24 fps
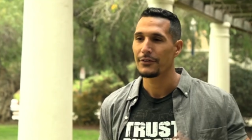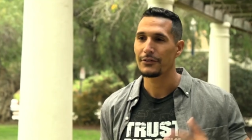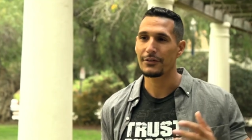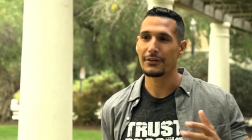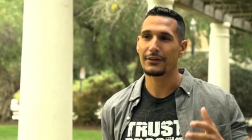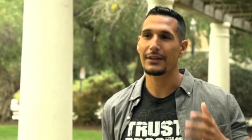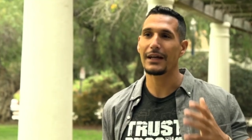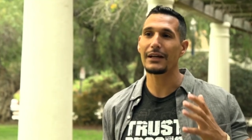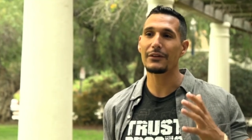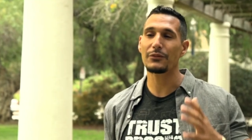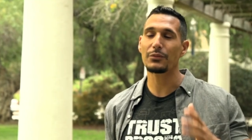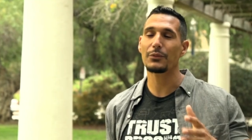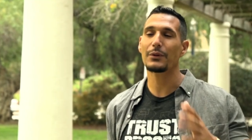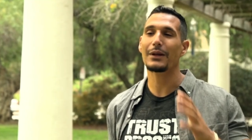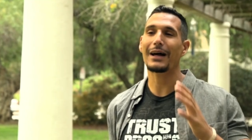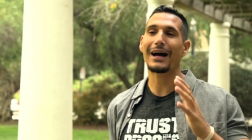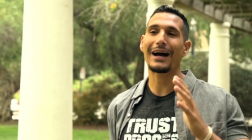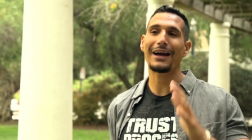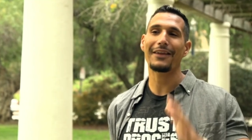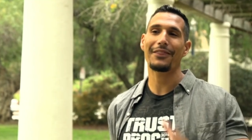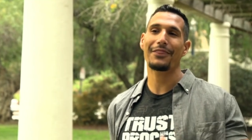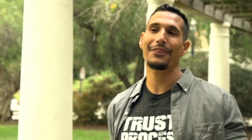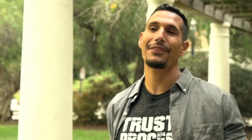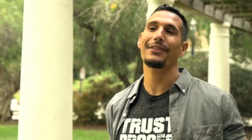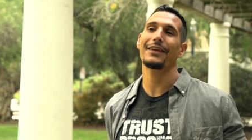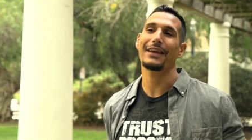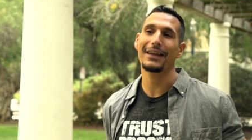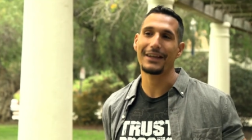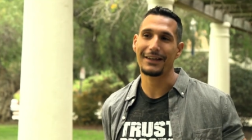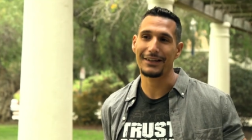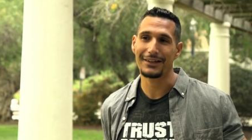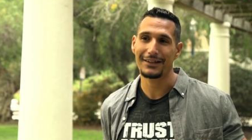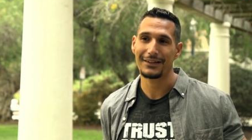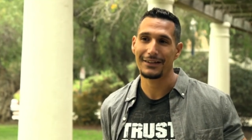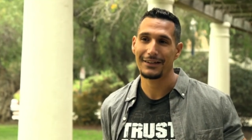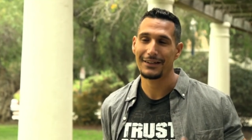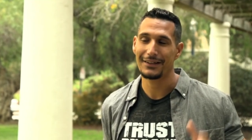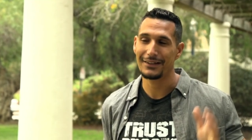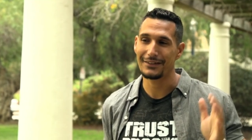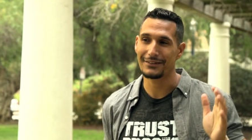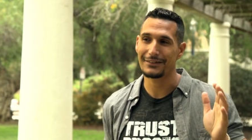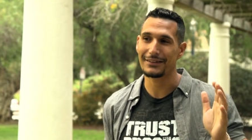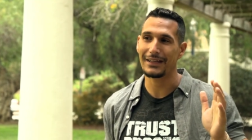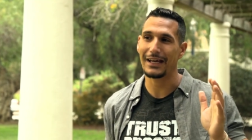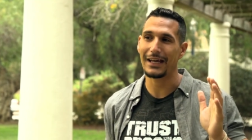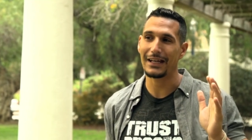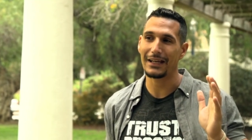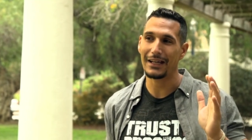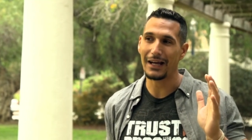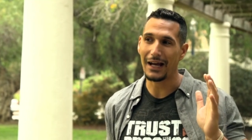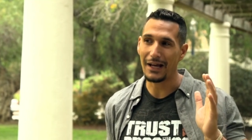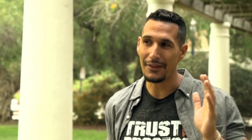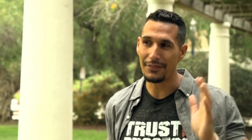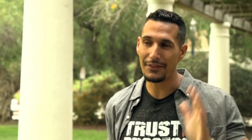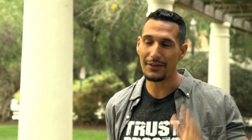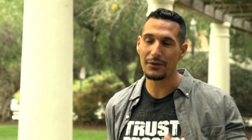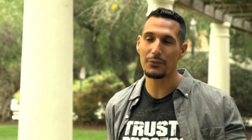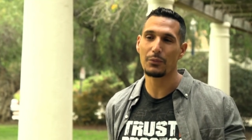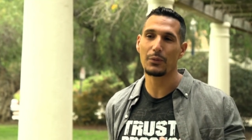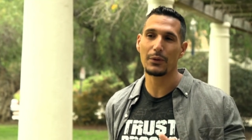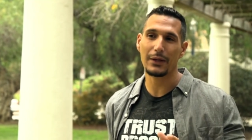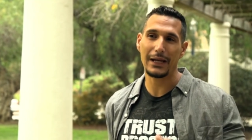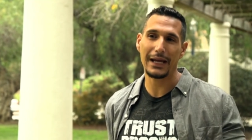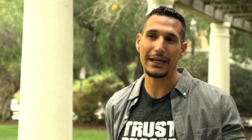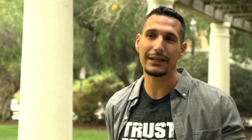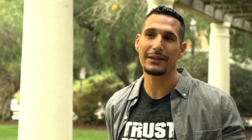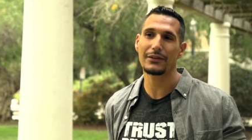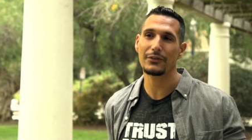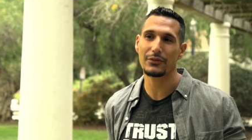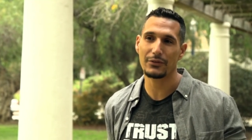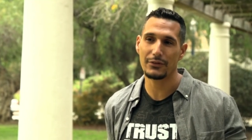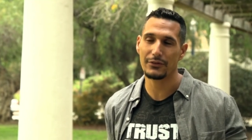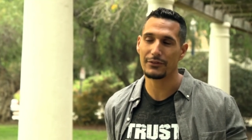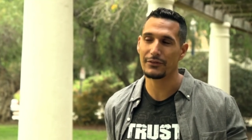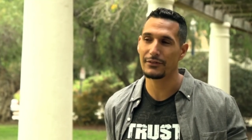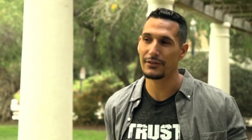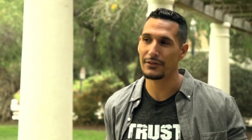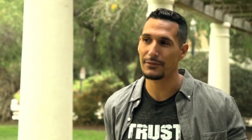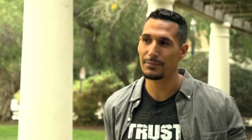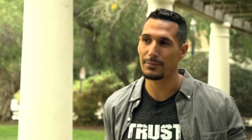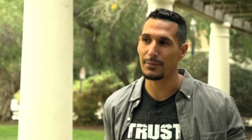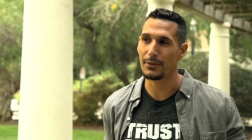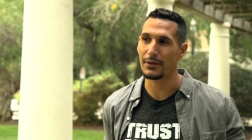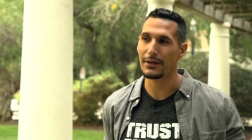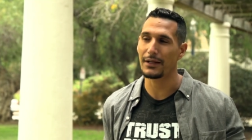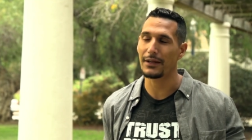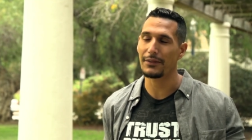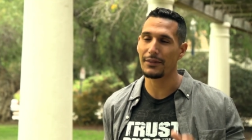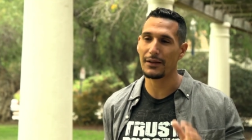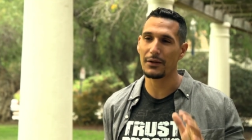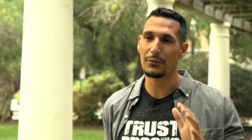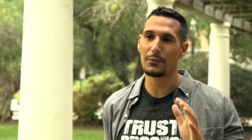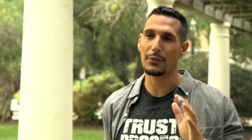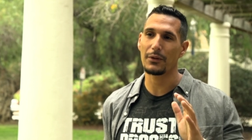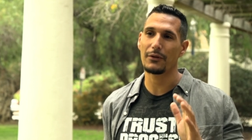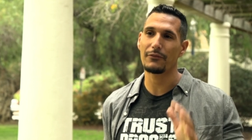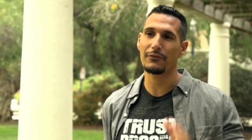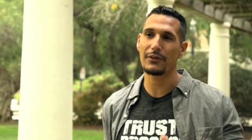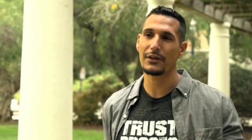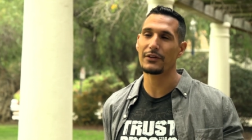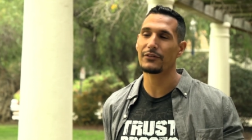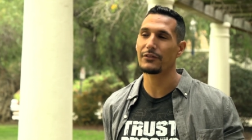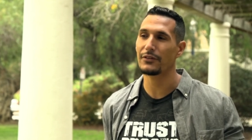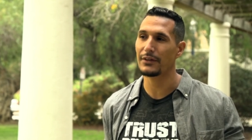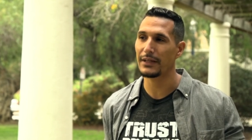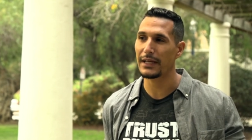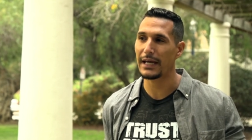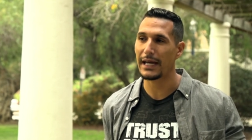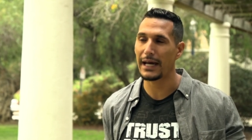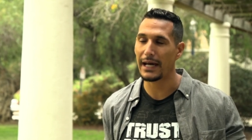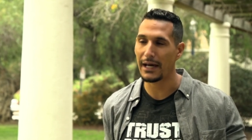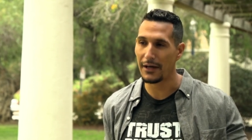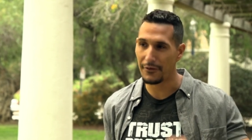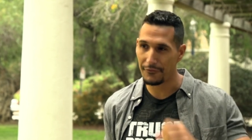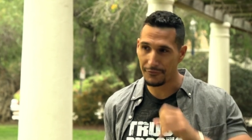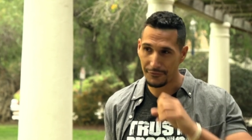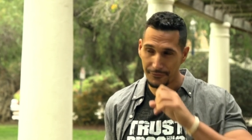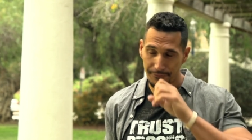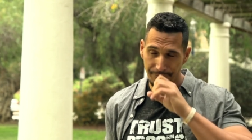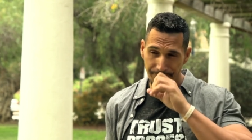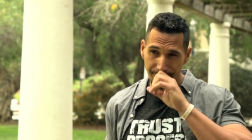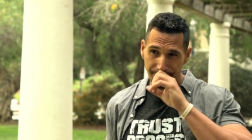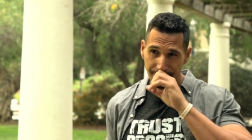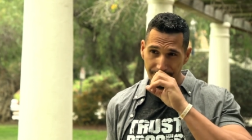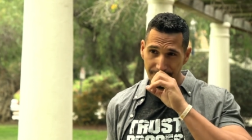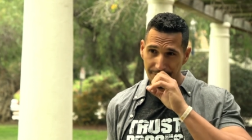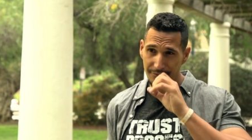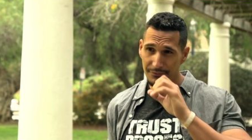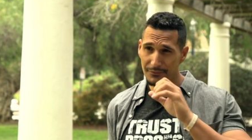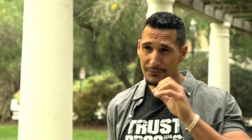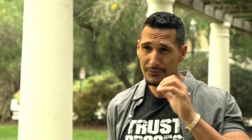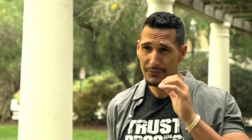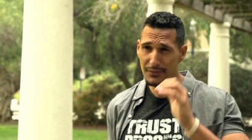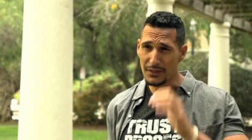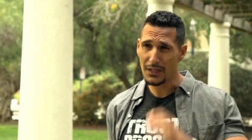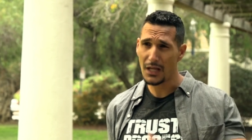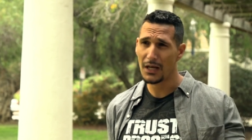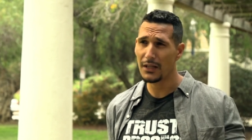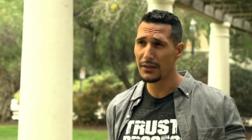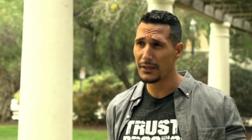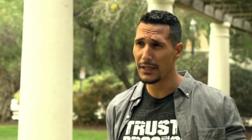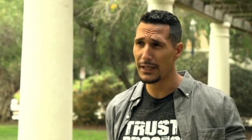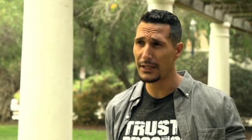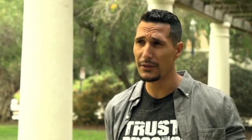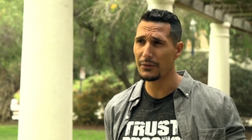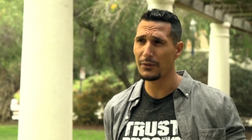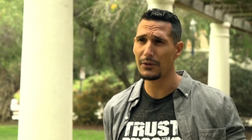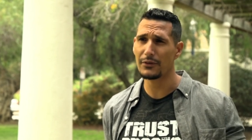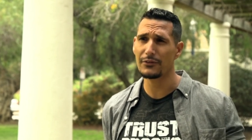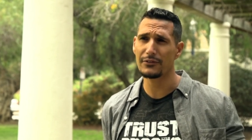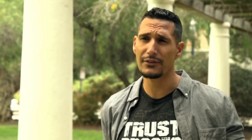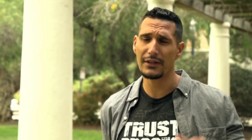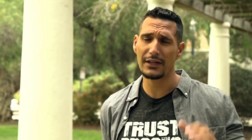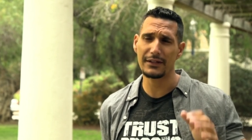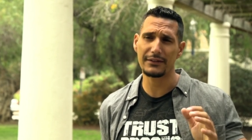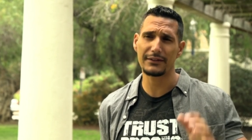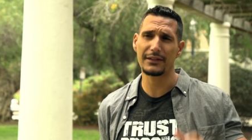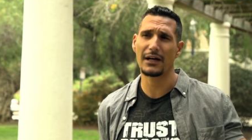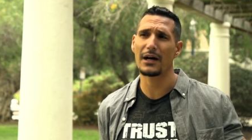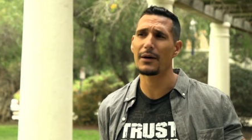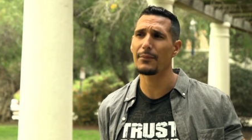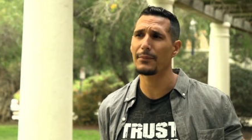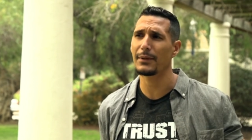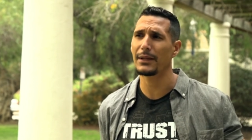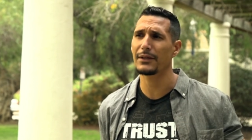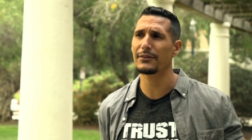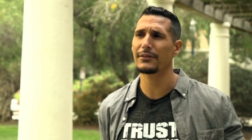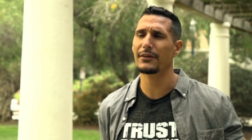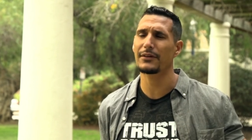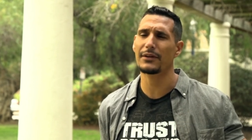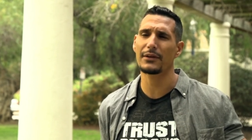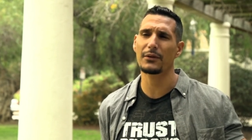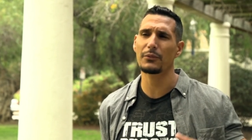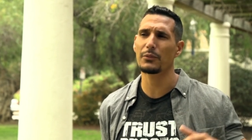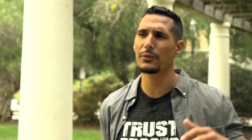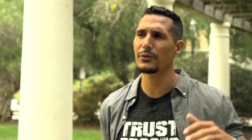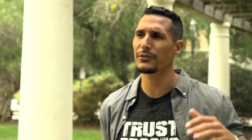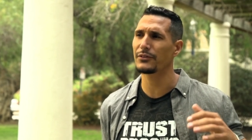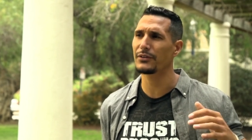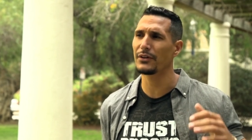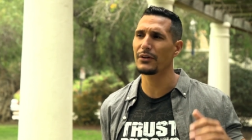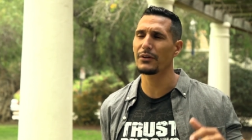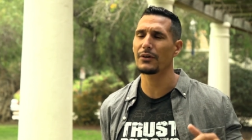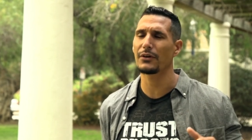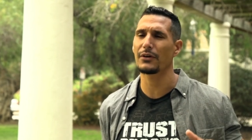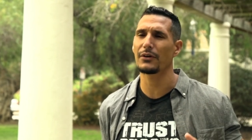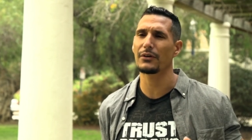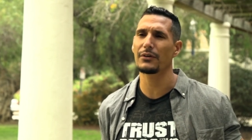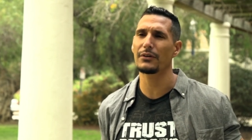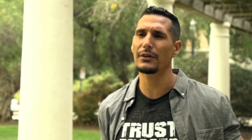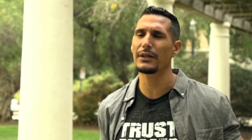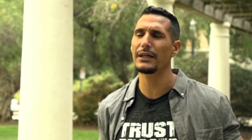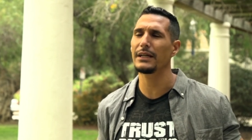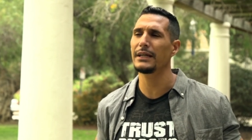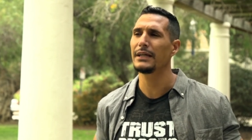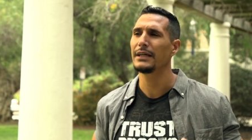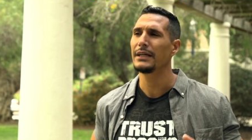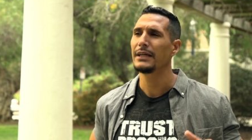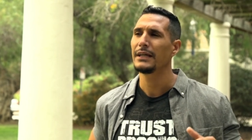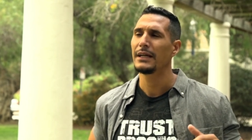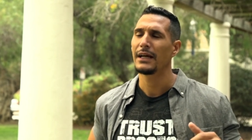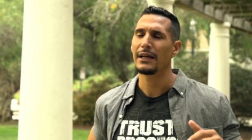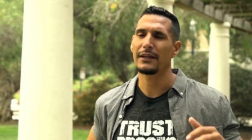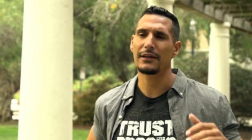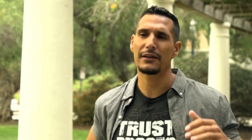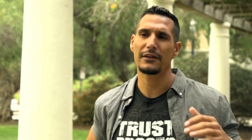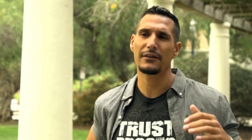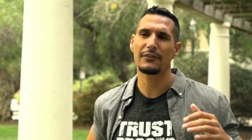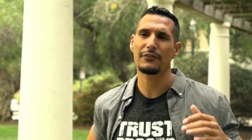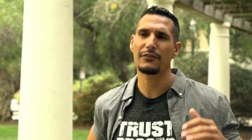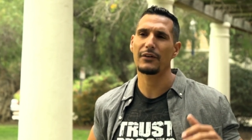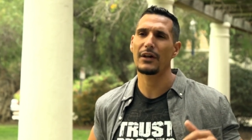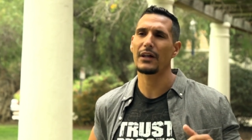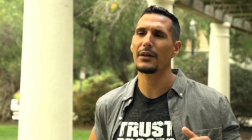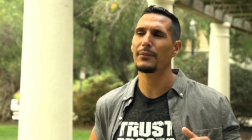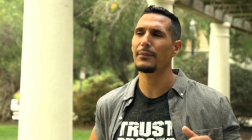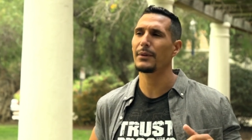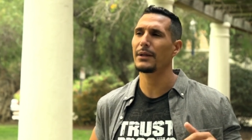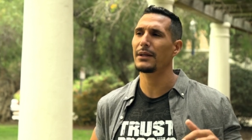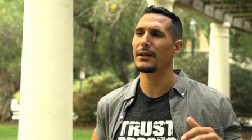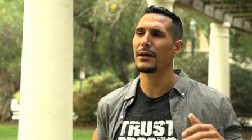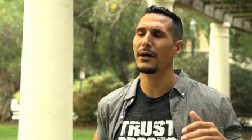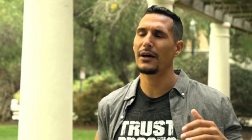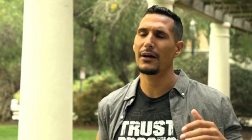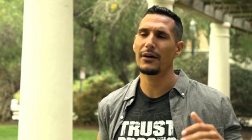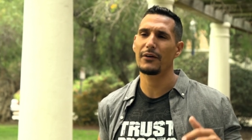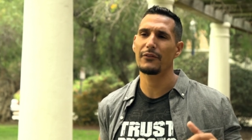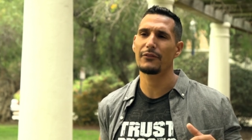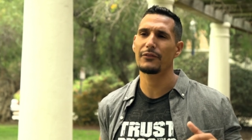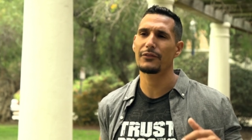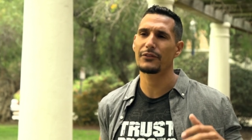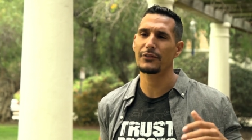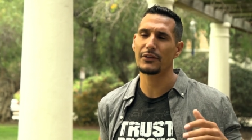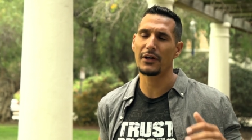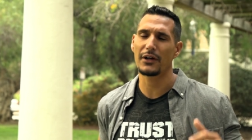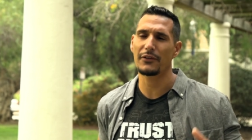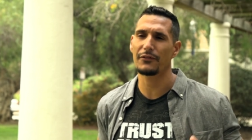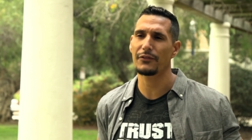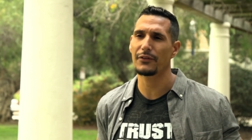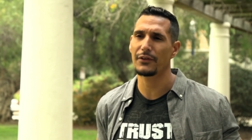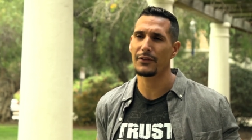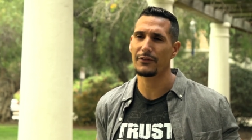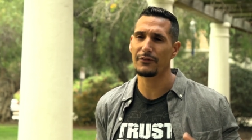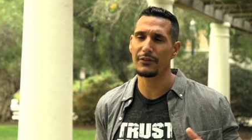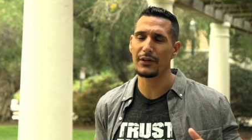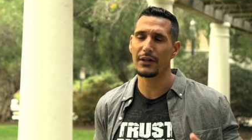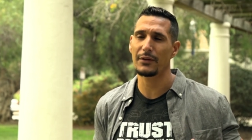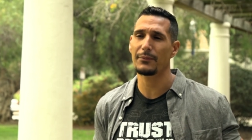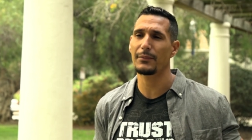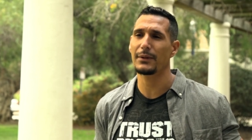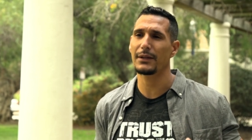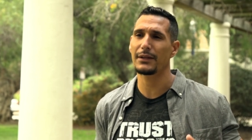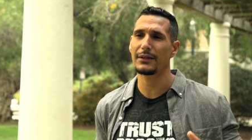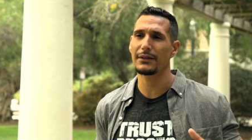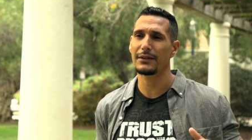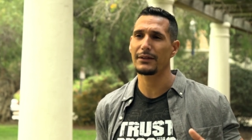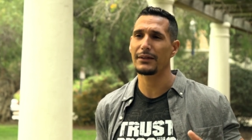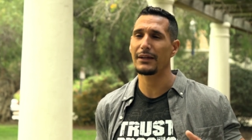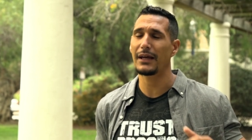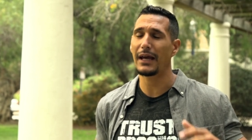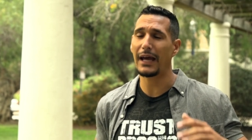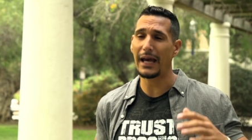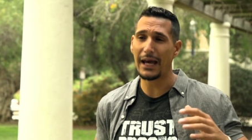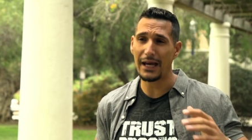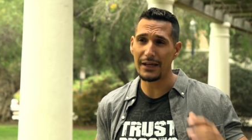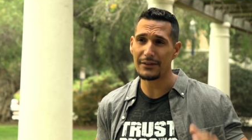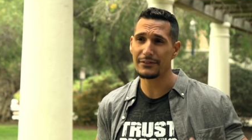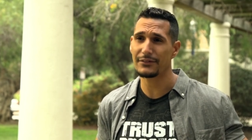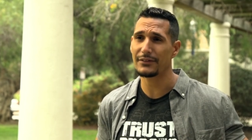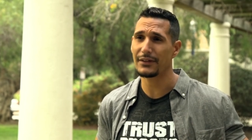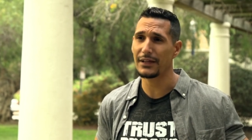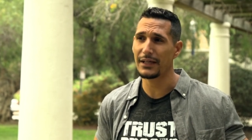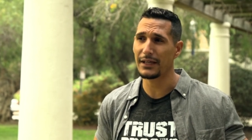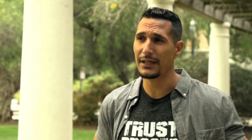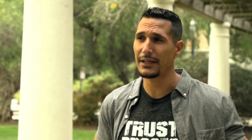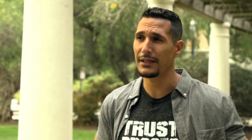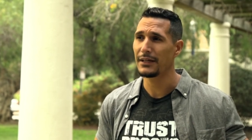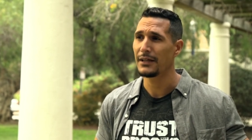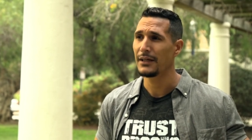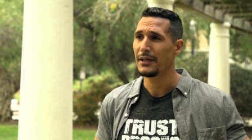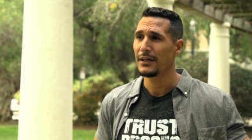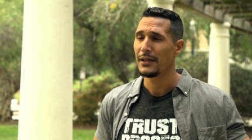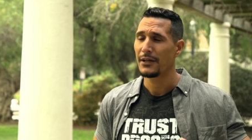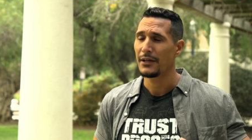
So that's what I think, is that I think we're heading towards this point. I think we'll eventually have a language that dominates. I think we're still early in the development of software development as a